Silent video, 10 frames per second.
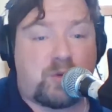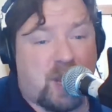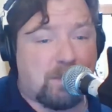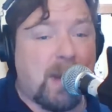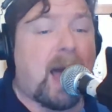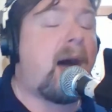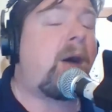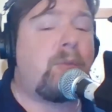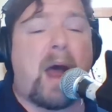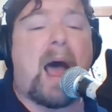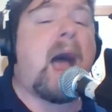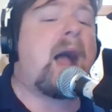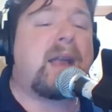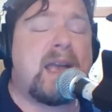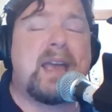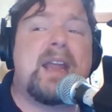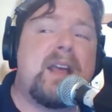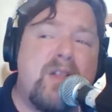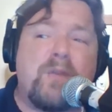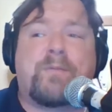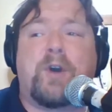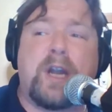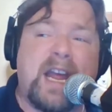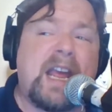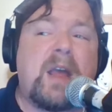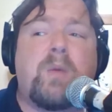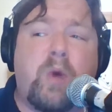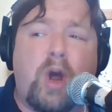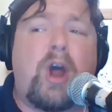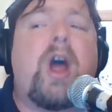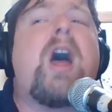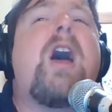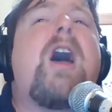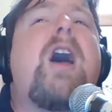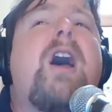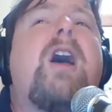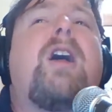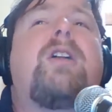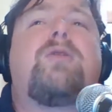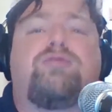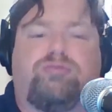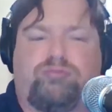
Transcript: Keep on rocking in the free world.